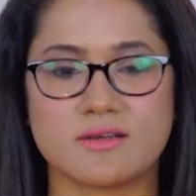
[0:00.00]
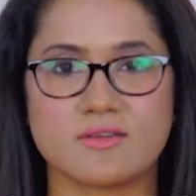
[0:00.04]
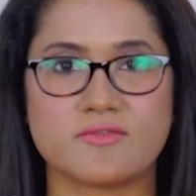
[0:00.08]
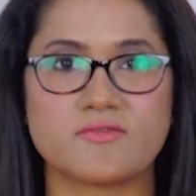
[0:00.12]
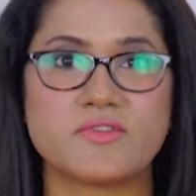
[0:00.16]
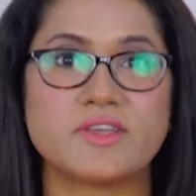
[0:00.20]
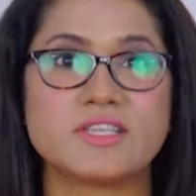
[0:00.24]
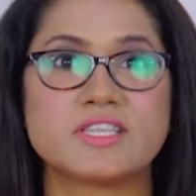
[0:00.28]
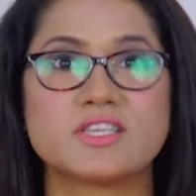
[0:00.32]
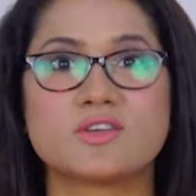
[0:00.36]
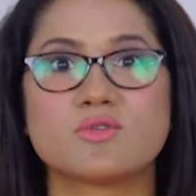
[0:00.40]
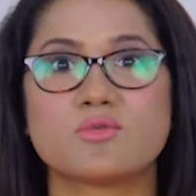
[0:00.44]

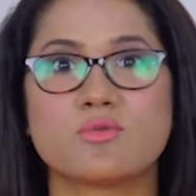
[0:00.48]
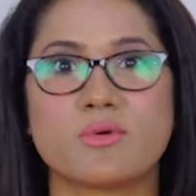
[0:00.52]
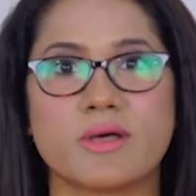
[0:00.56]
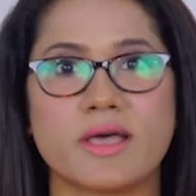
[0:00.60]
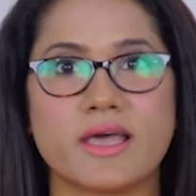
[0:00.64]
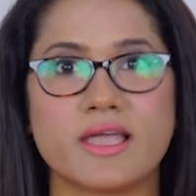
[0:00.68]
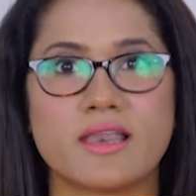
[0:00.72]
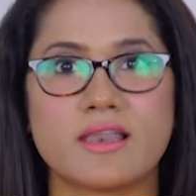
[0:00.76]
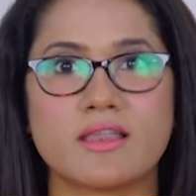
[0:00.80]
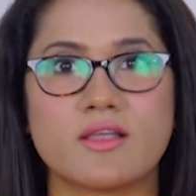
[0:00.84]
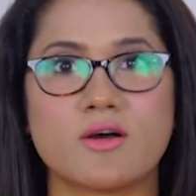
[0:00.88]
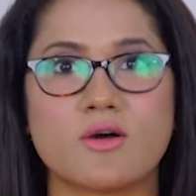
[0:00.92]
fit you
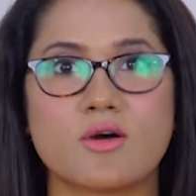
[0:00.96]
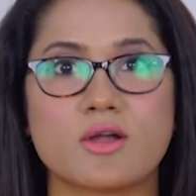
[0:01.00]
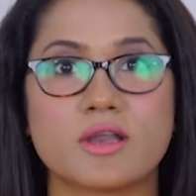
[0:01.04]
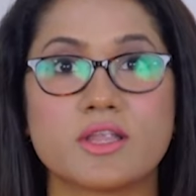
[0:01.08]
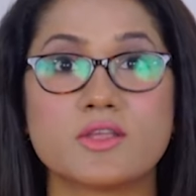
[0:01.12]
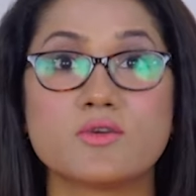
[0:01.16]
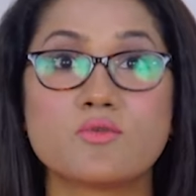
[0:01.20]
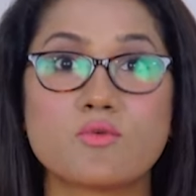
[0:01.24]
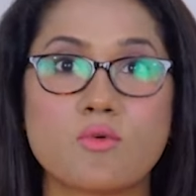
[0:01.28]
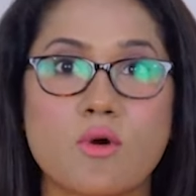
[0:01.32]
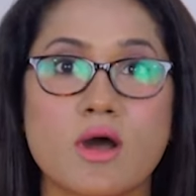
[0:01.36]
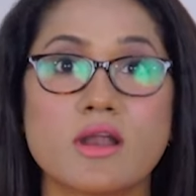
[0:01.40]
well, or
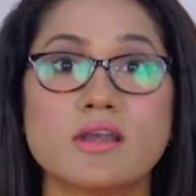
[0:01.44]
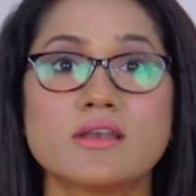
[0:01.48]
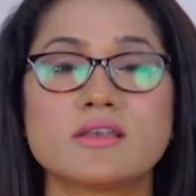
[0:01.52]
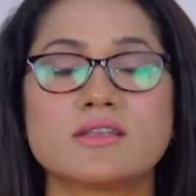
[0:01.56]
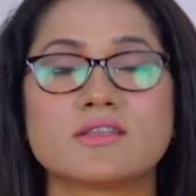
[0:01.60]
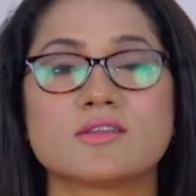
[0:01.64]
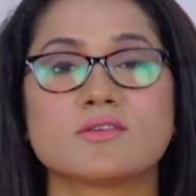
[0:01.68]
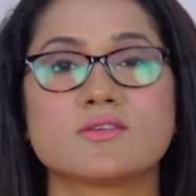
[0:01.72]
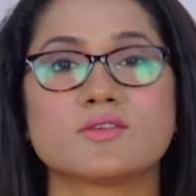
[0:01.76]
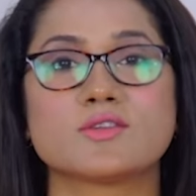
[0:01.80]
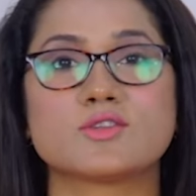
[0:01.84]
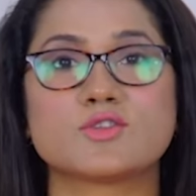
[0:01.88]
you want
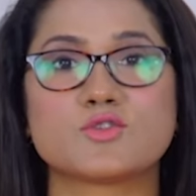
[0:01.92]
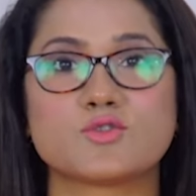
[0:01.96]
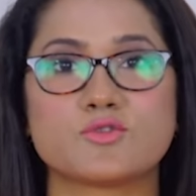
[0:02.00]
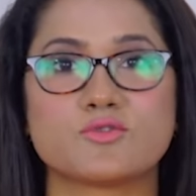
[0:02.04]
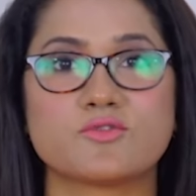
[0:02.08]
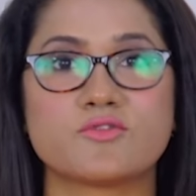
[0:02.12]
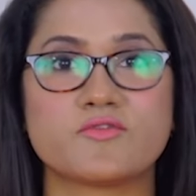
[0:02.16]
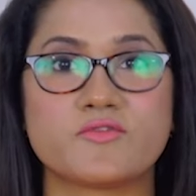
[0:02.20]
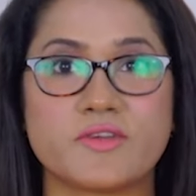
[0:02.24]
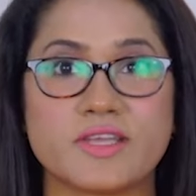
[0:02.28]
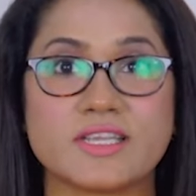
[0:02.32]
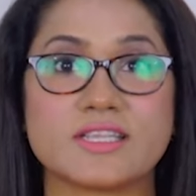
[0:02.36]
to
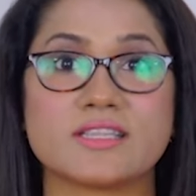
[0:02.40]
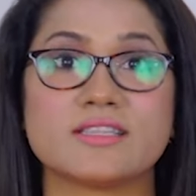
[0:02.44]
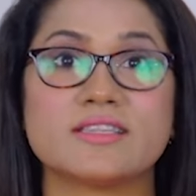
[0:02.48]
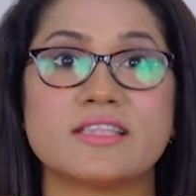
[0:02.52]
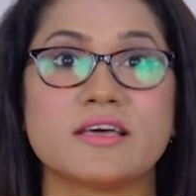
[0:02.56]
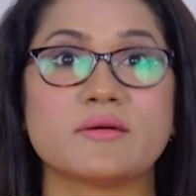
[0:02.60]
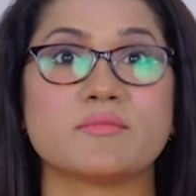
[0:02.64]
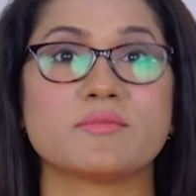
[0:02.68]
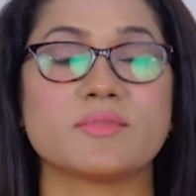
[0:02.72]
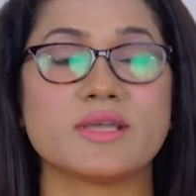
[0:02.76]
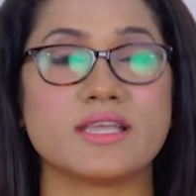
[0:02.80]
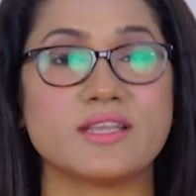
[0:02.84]
fit
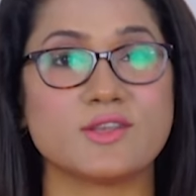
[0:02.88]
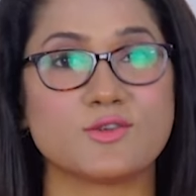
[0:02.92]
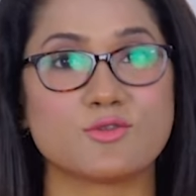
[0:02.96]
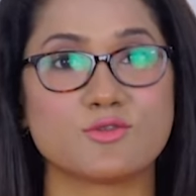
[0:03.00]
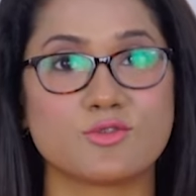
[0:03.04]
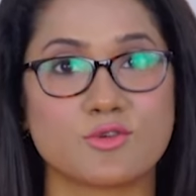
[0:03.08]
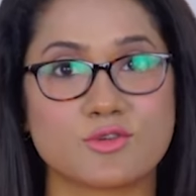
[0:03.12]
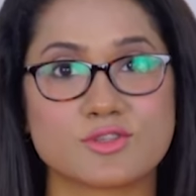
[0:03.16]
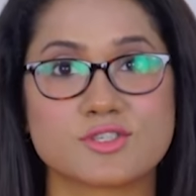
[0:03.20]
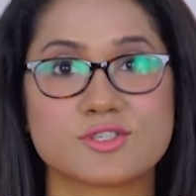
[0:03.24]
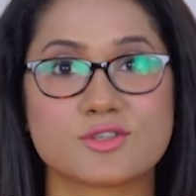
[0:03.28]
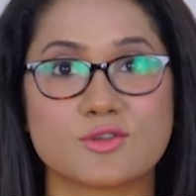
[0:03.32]
them into
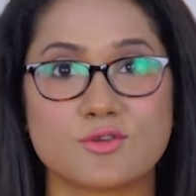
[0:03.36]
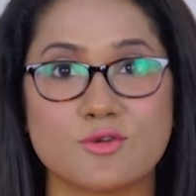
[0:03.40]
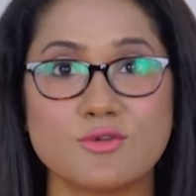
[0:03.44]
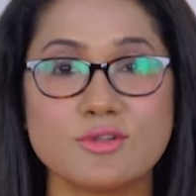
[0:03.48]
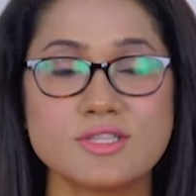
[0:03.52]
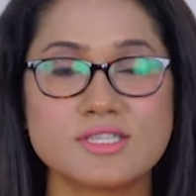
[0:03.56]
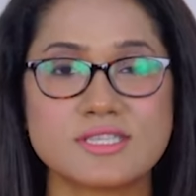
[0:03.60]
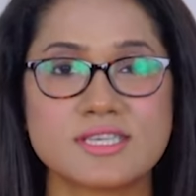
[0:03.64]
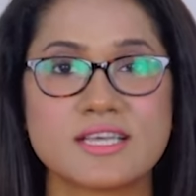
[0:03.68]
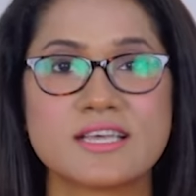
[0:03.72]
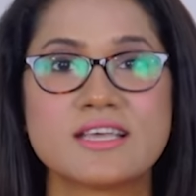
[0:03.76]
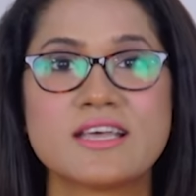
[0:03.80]
those
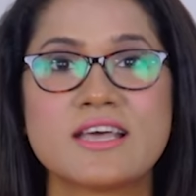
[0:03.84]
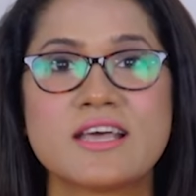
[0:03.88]
clothes